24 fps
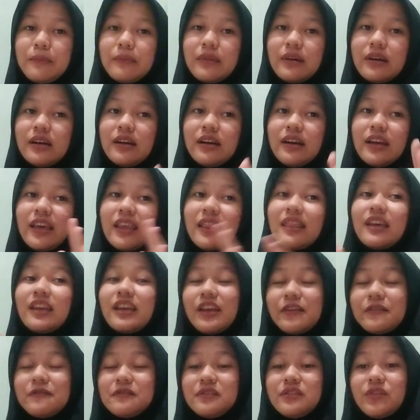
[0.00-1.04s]
it
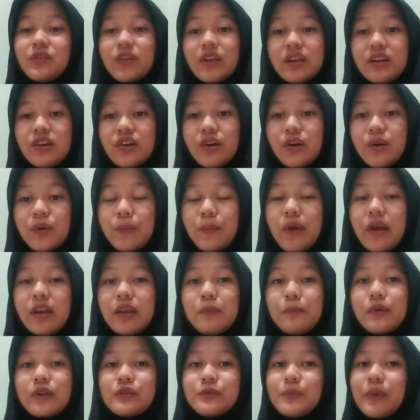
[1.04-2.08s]
gives the reader many
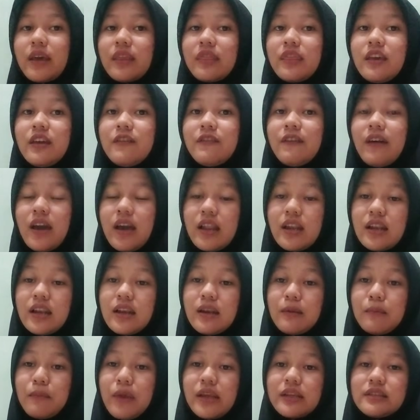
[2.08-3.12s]
perspective
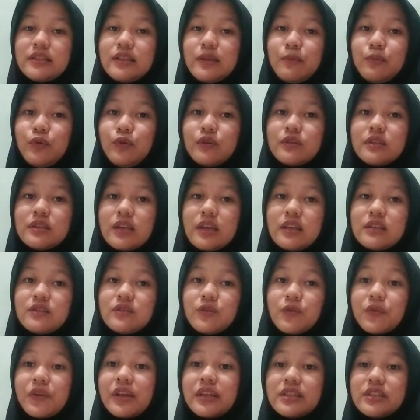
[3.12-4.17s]
and makes the books is
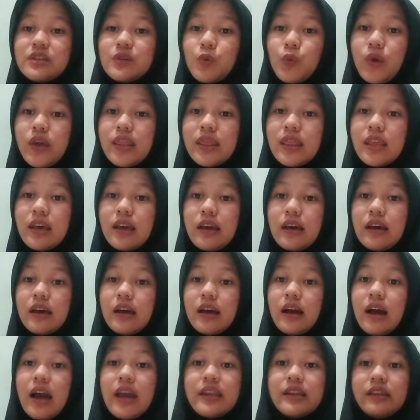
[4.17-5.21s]
rich with
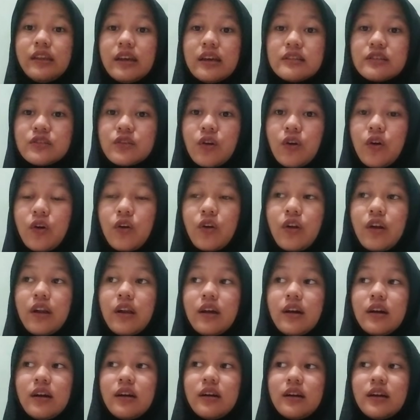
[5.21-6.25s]
ideas, or
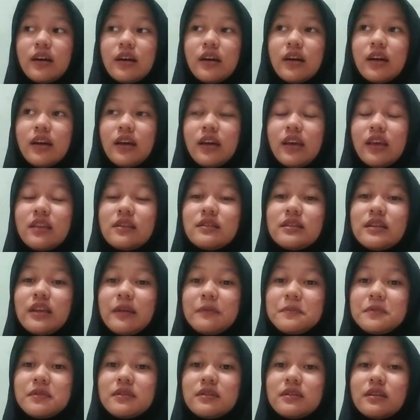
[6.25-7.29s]
it
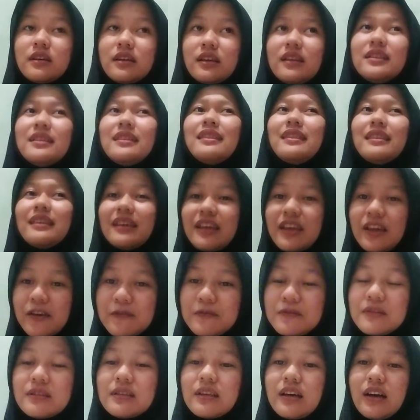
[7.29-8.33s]
gives
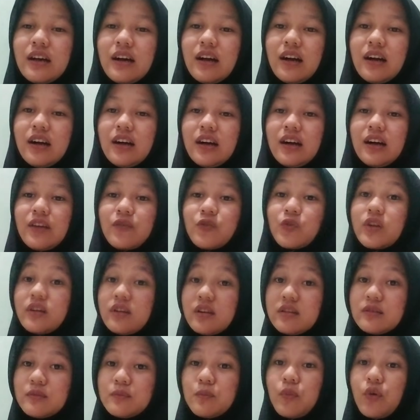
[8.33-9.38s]

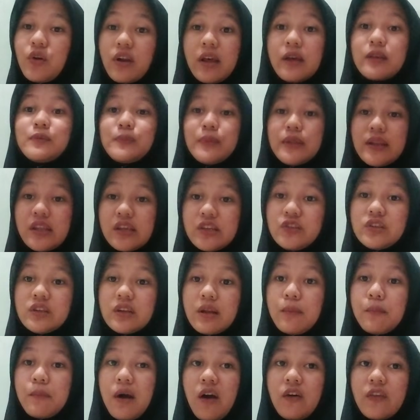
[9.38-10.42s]
reader more explanation
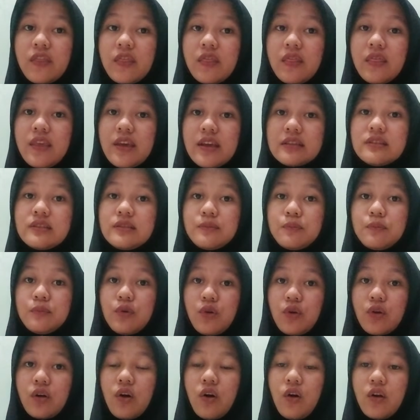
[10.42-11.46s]
about this
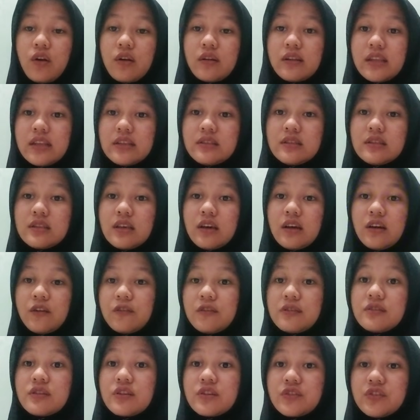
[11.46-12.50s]
book or this
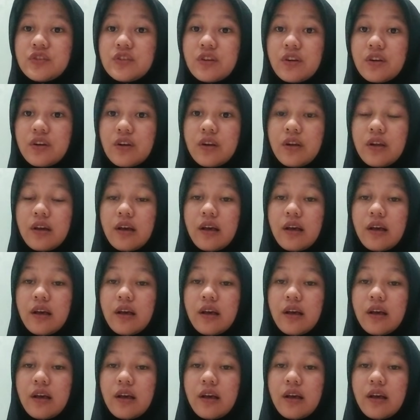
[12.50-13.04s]
researcher